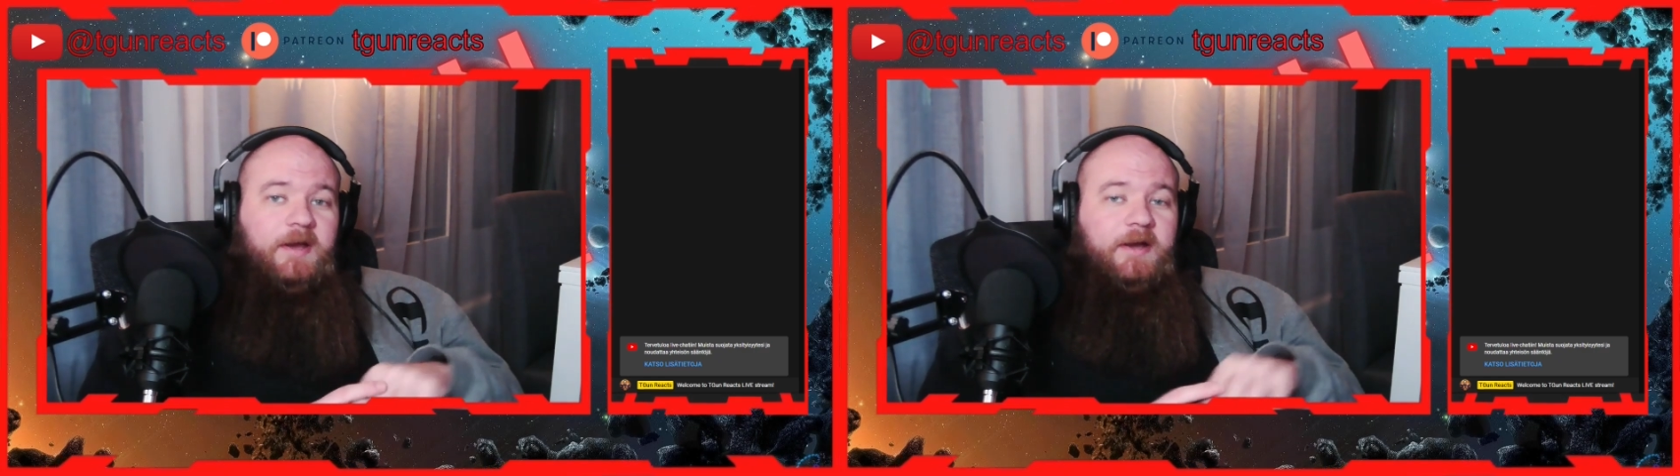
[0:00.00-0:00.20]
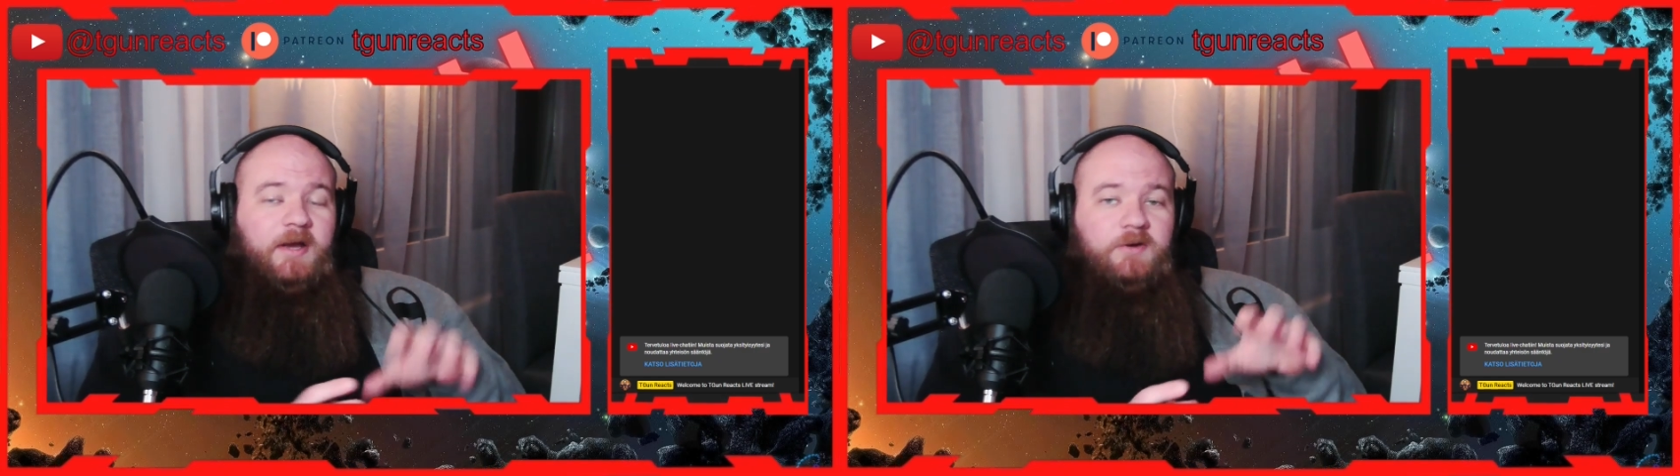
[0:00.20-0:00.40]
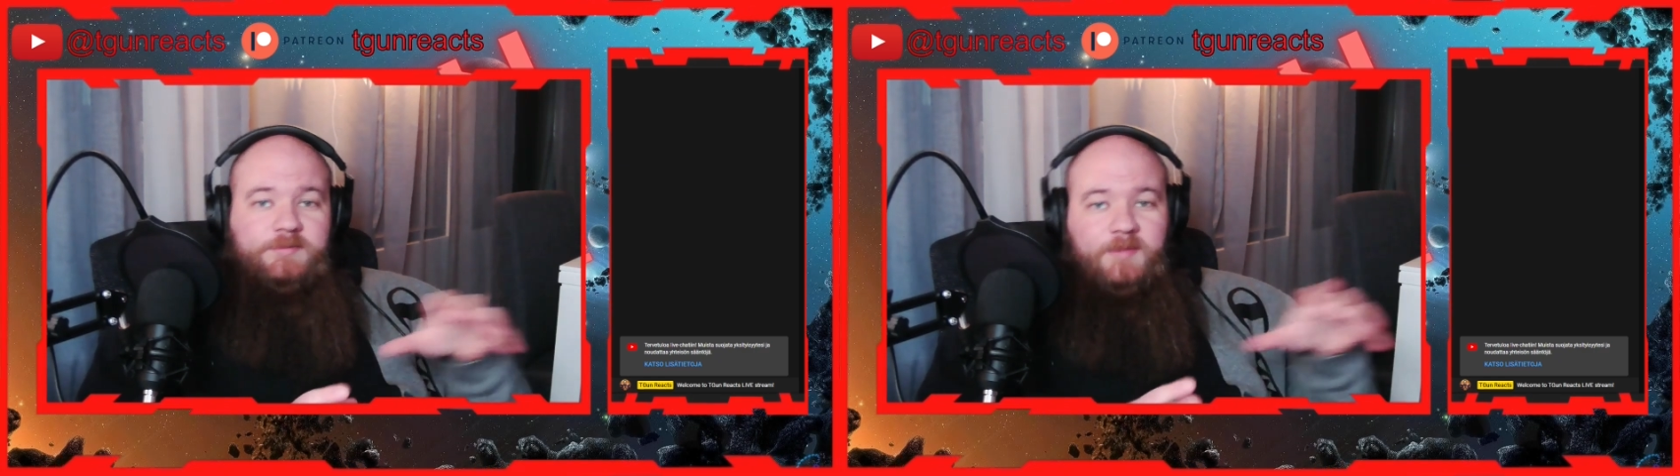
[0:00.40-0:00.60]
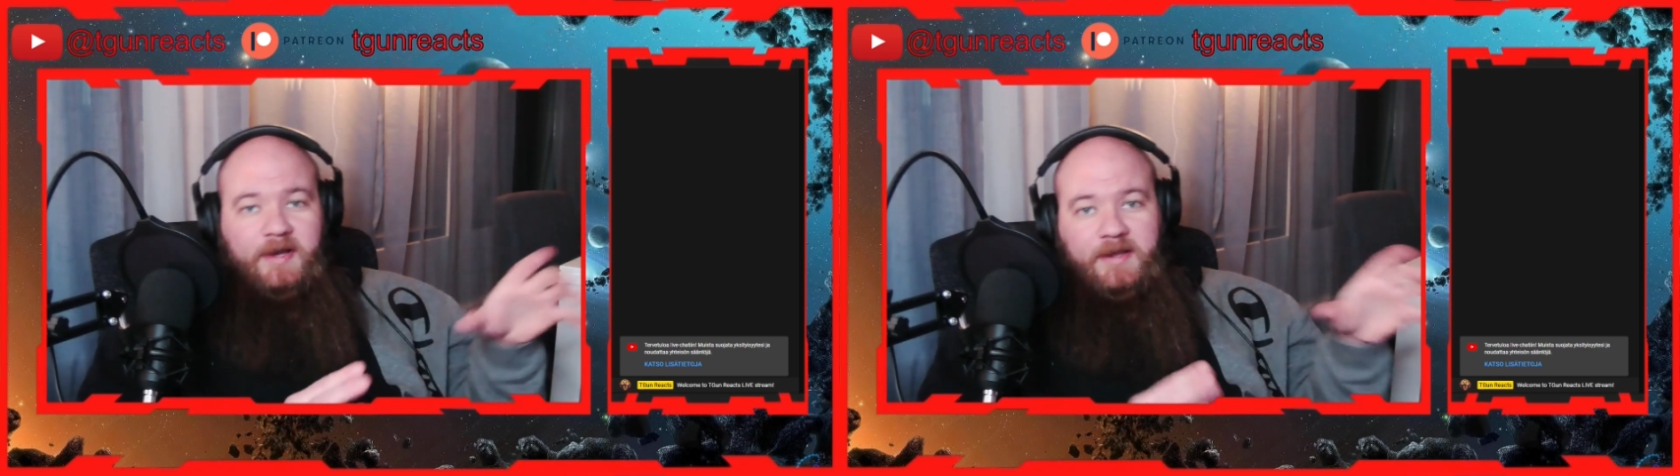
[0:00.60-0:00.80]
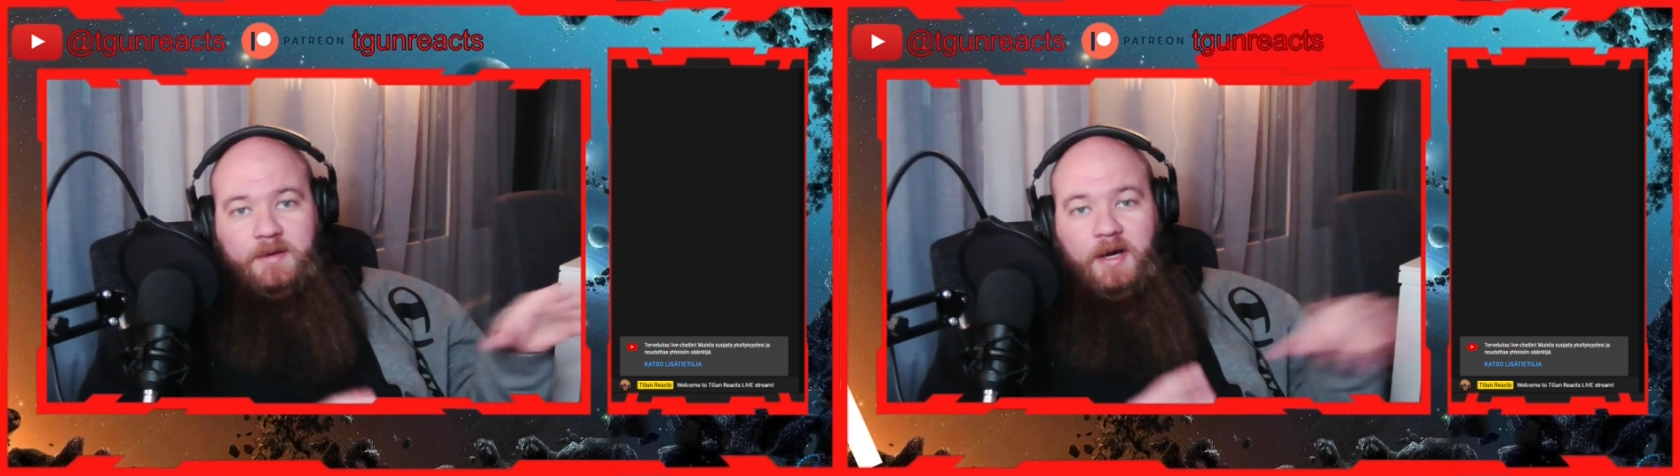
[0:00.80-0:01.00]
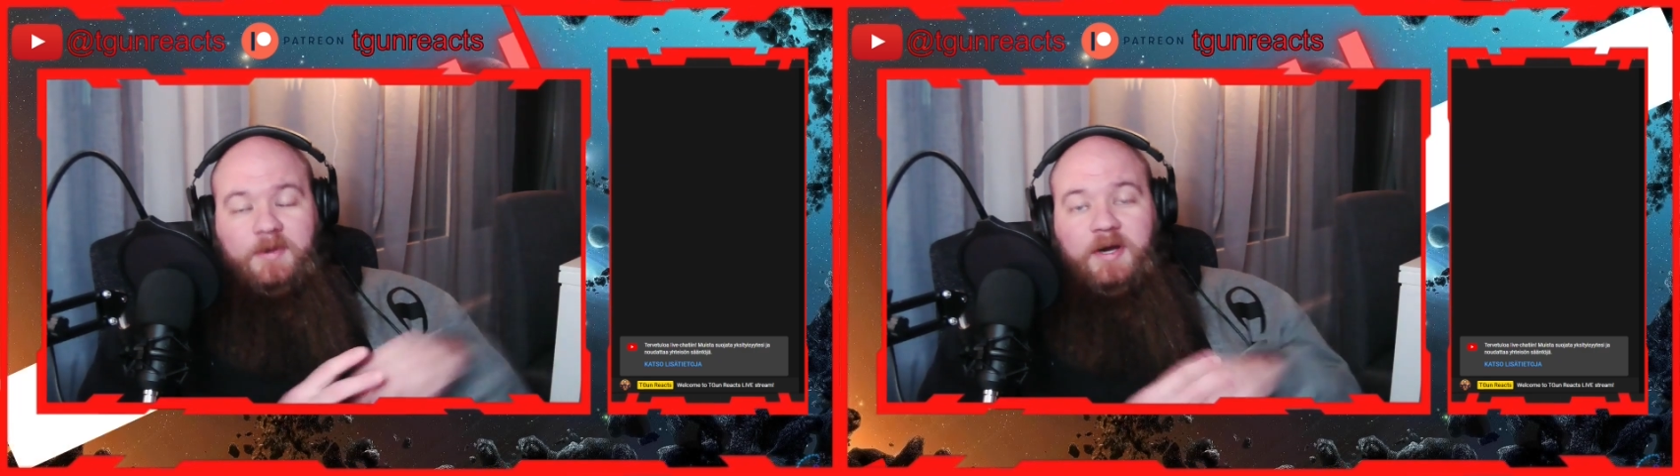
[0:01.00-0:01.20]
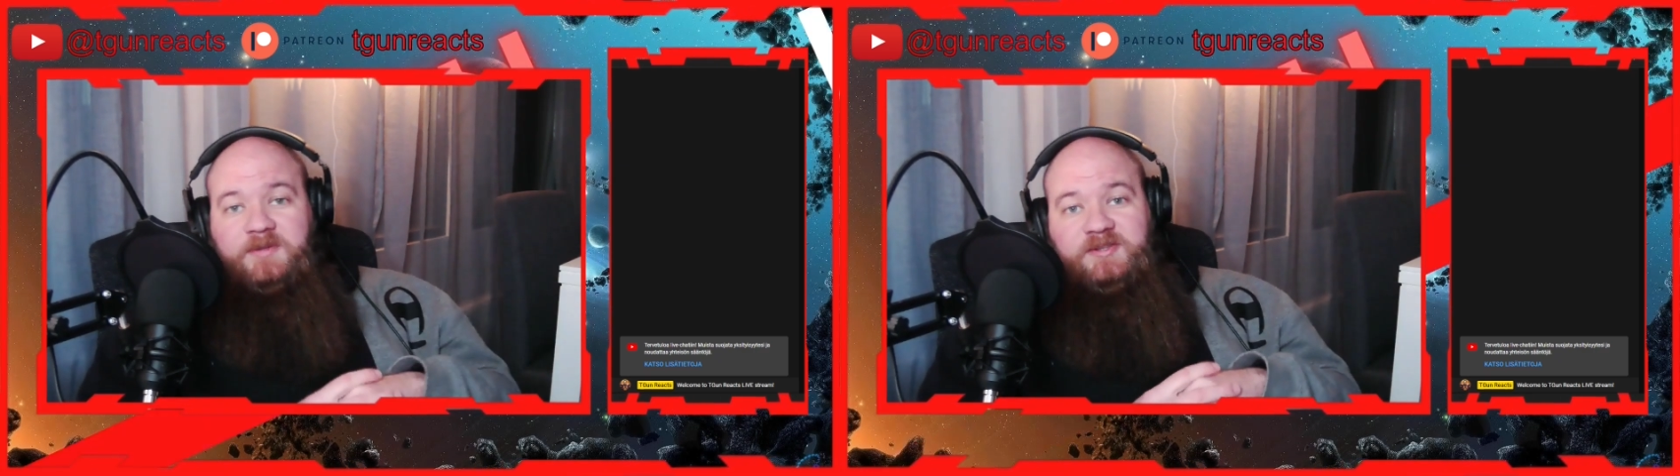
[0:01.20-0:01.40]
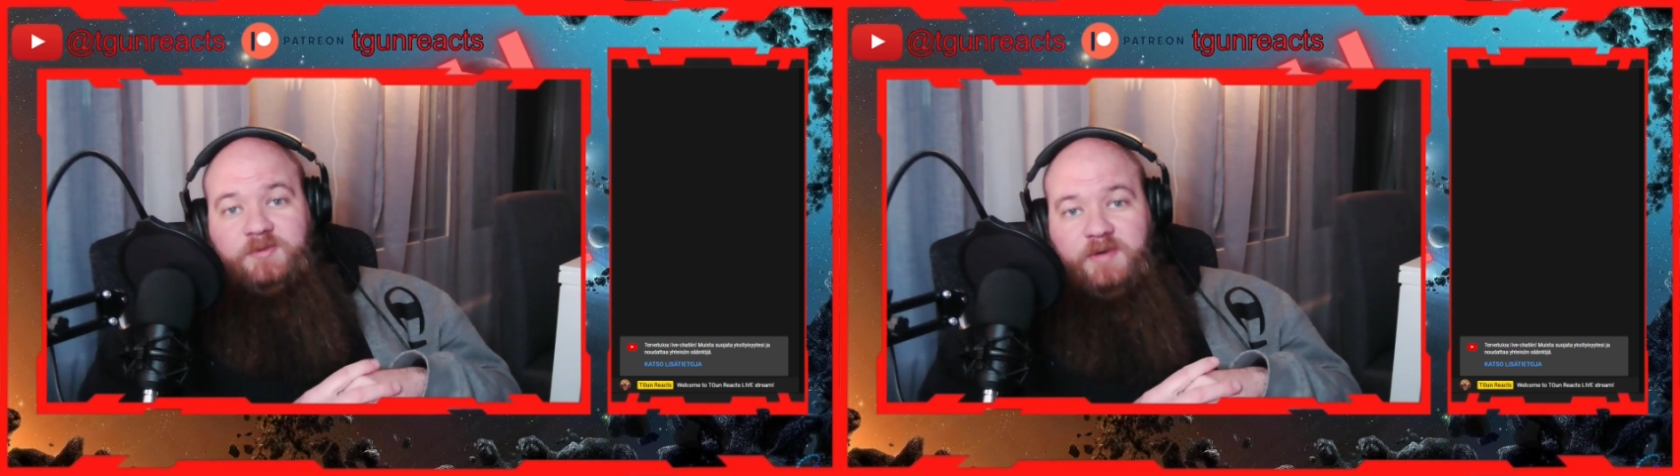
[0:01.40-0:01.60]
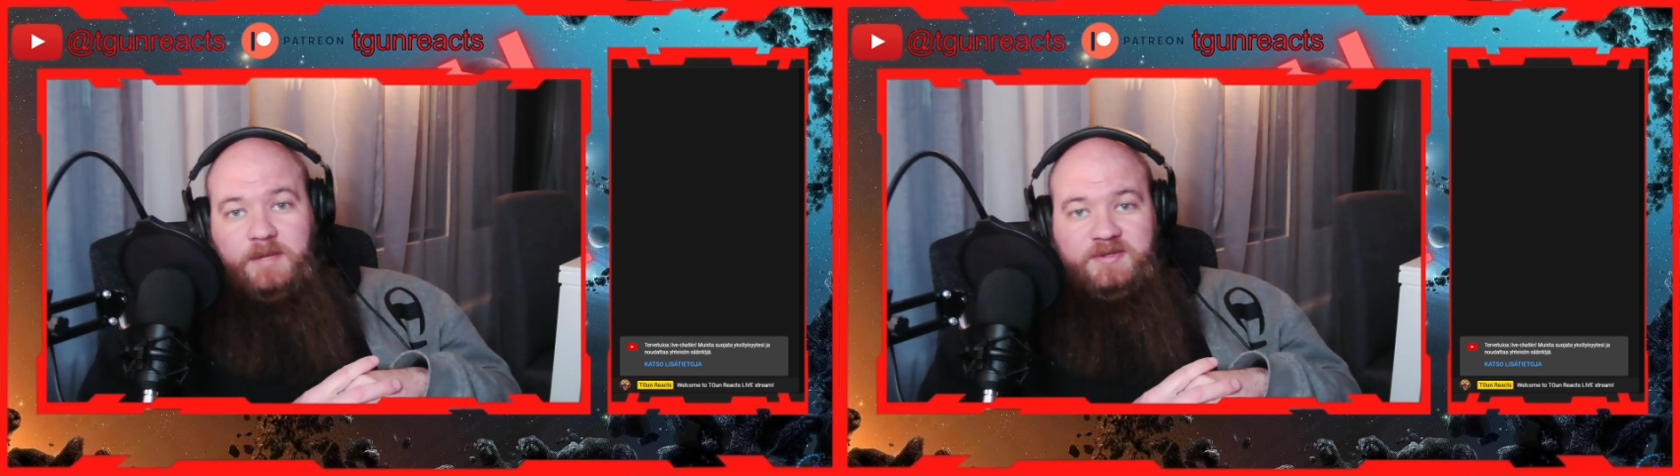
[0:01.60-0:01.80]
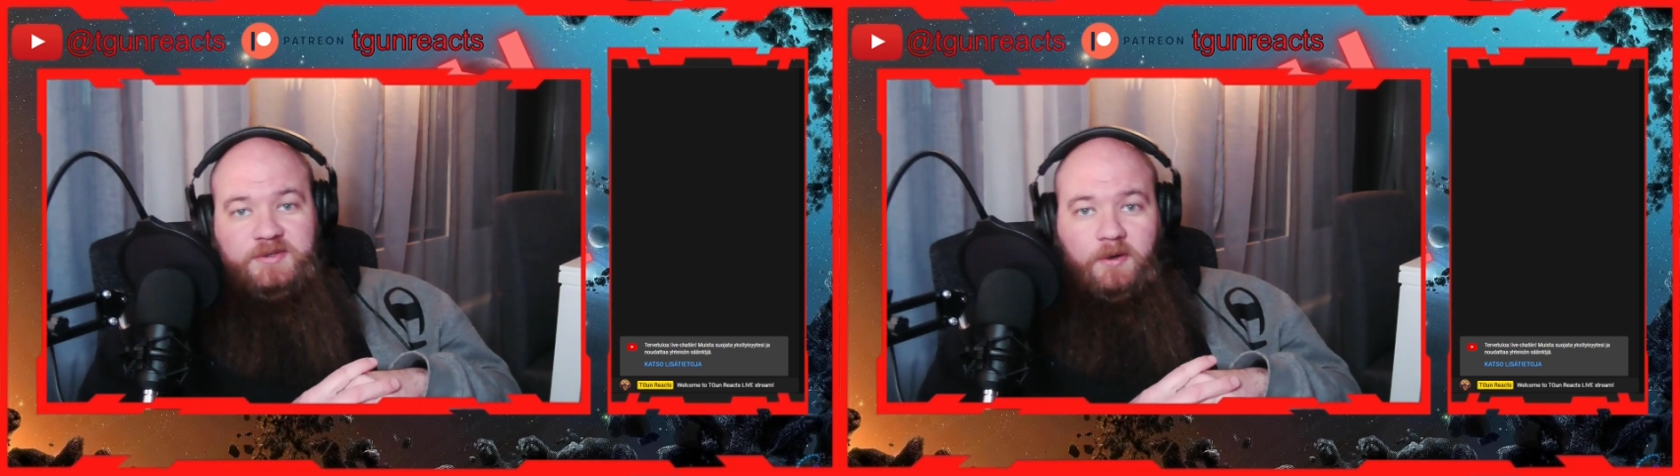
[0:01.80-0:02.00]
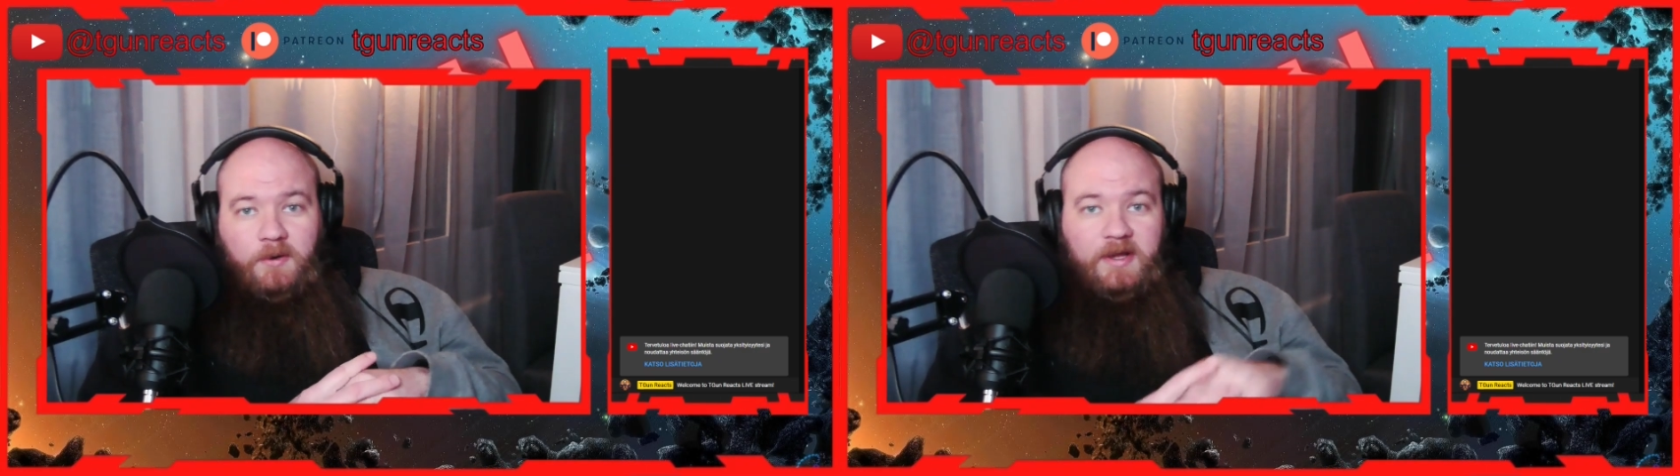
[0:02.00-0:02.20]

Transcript: announce my upcoming streams. So